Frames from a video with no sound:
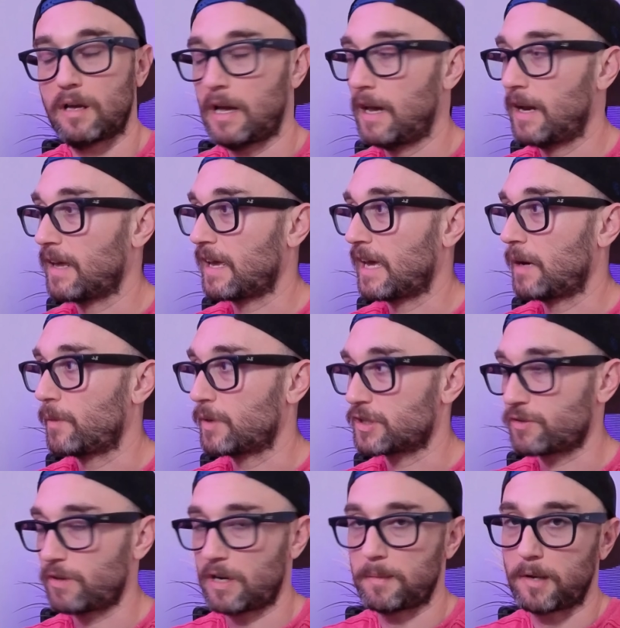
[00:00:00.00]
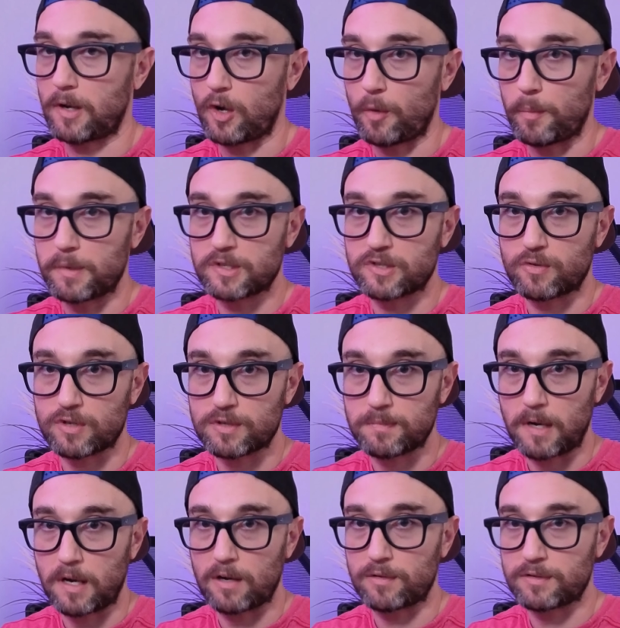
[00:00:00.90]
And again, what's great about open source
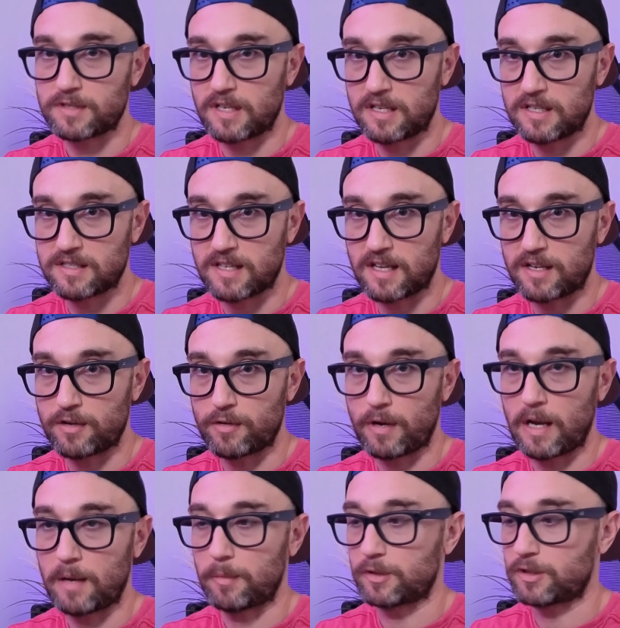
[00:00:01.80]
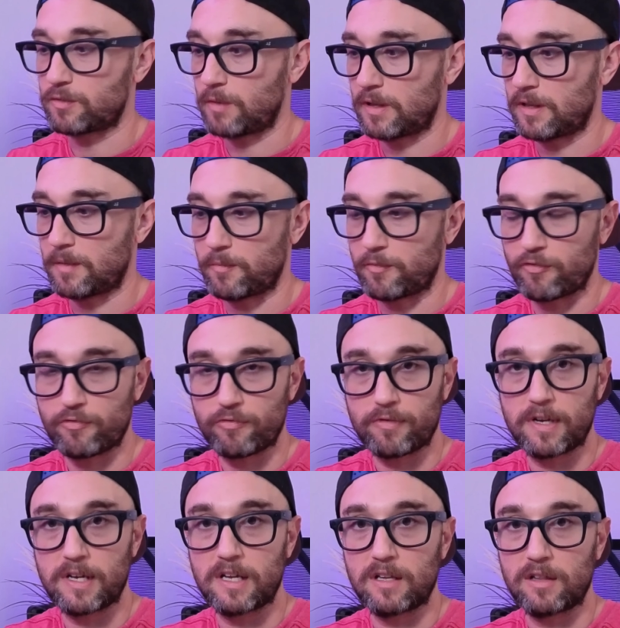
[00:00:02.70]
models is that you're able to run them
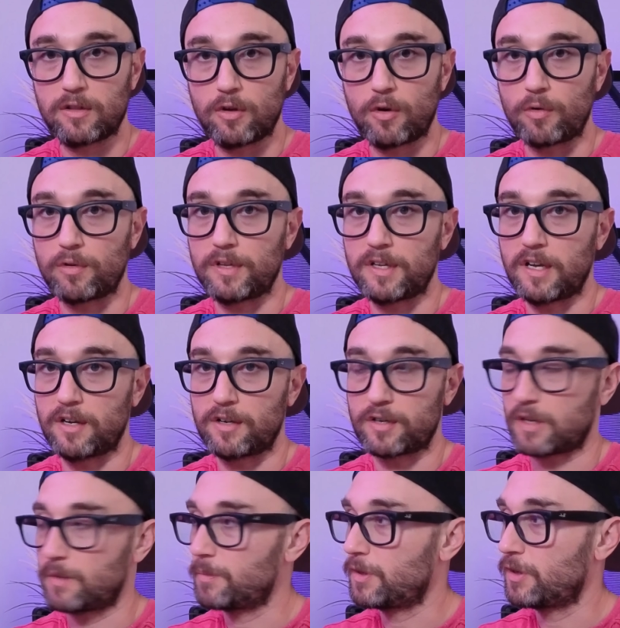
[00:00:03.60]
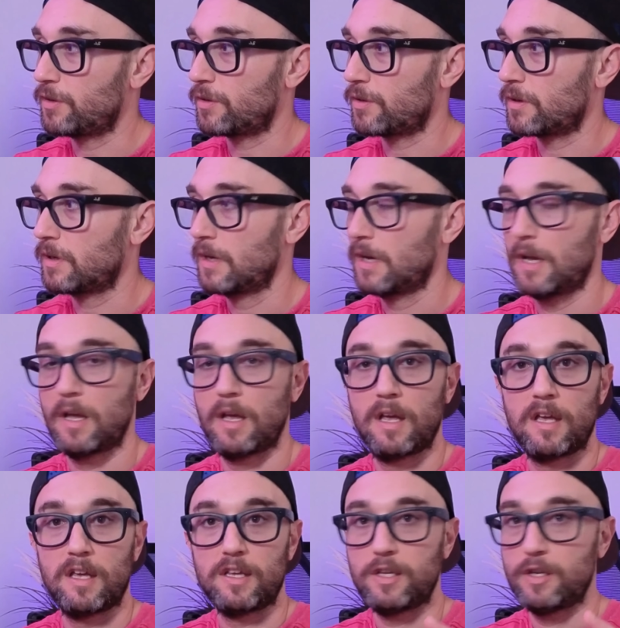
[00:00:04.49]
free locally on your computer
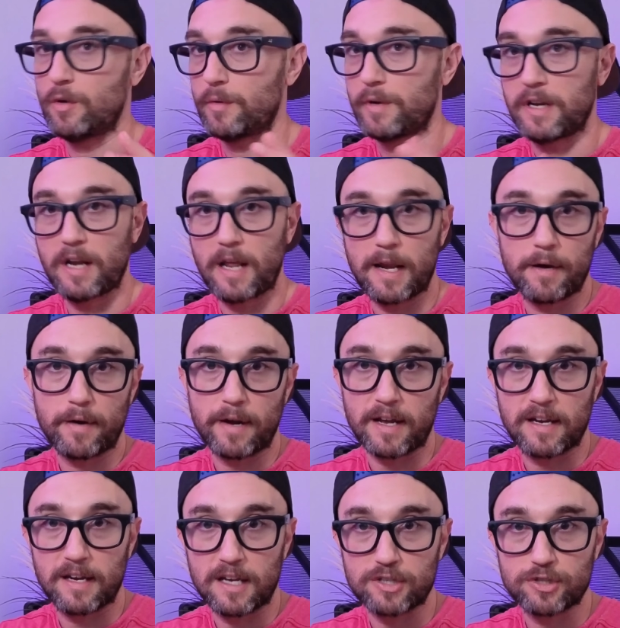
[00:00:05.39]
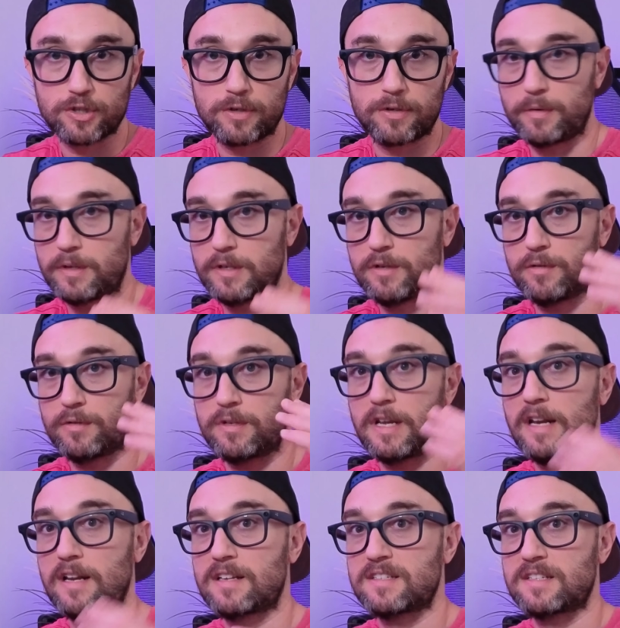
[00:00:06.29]
you don't need an internet connection. Your
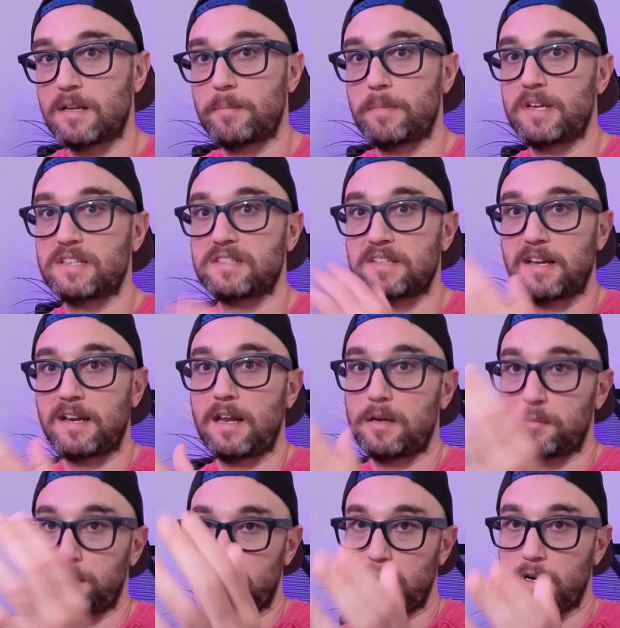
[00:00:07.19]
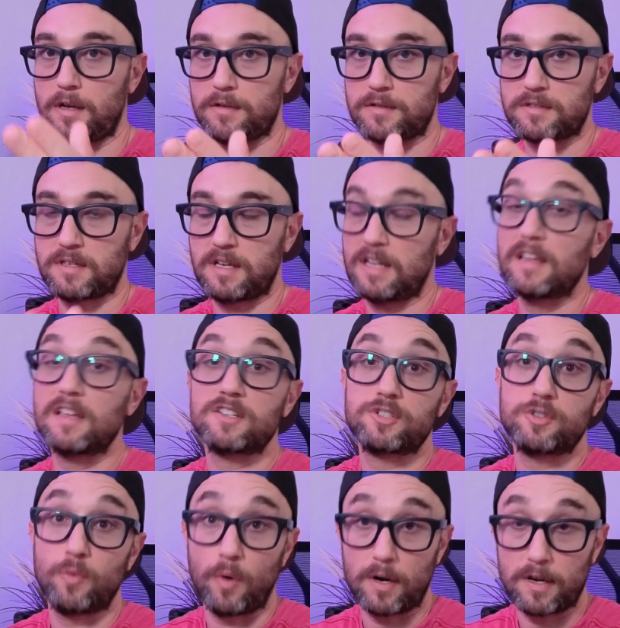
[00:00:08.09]
data is not being sent anywhere else
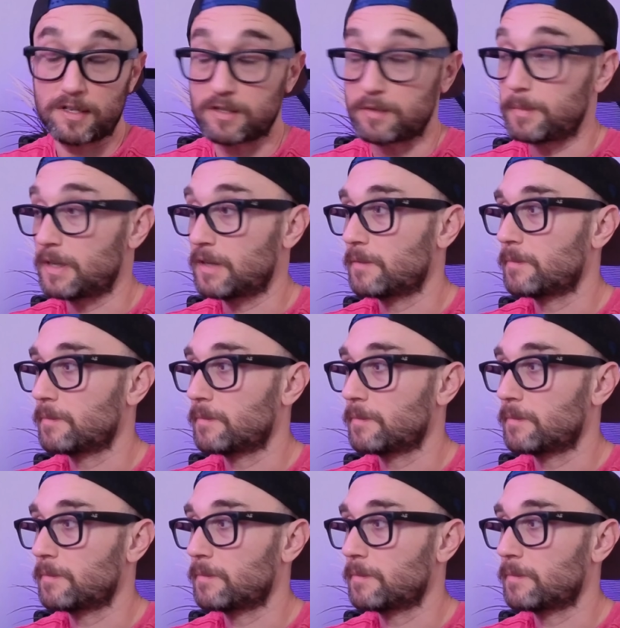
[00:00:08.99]
unless you want it to be.